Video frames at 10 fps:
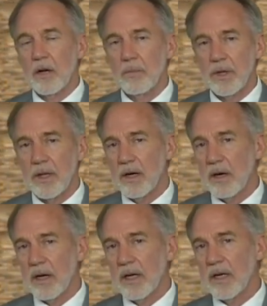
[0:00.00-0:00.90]
but
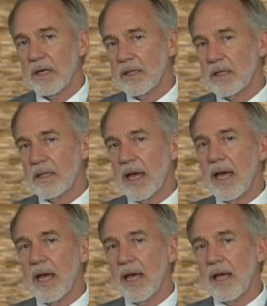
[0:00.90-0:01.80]
there is
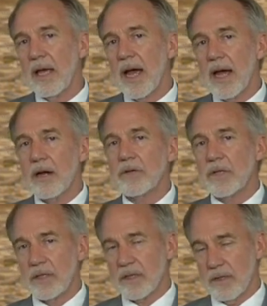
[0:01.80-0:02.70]
a
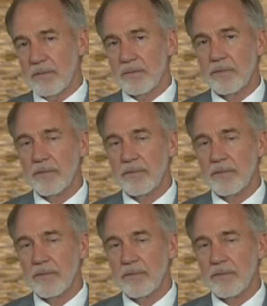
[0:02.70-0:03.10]
ecosystem